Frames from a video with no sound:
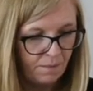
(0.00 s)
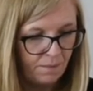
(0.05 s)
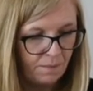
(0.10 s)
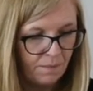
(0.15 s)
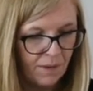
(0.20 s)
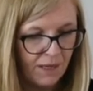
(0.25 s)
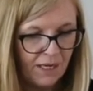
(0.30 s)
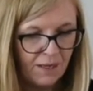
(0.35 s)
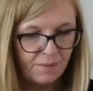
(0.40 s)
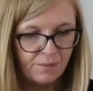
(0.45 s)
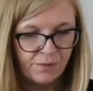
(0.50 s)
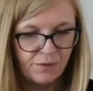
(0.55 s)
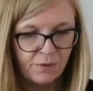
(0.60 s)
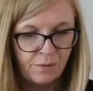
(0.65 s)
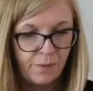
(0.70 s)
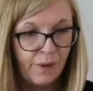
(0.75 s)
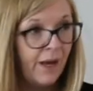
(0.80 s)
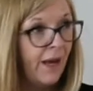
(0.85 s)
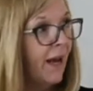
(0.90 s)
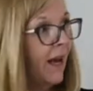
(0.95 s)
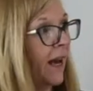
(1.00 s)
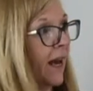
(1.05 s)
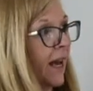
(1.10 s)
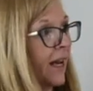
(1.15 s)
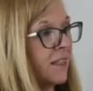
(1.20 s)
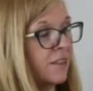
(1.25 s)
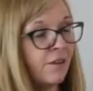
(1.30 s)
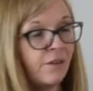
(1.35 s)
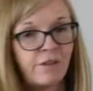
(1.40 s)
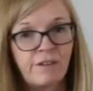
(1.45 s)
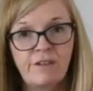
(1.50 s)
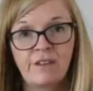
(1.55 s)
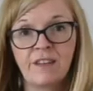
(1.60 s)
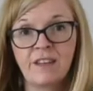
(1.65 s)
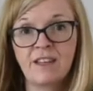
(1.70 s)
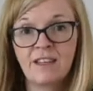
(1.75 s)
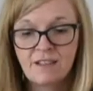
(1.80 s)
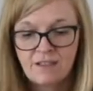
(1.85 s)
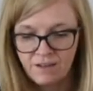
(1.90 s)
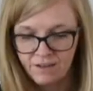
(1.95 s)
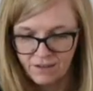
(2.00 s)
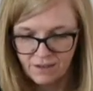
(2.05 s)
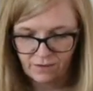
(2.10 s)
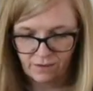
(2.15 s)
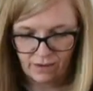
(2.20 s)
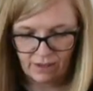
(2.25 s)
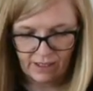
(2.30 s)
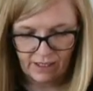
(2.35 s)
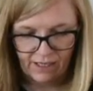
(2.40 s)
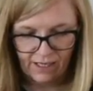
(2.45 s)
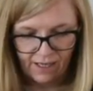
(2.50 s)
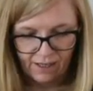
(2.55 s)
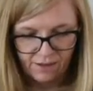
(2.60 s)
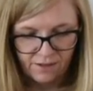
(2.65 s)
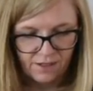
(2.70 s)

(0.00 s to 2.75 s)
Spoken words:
be prepared for things not to work out.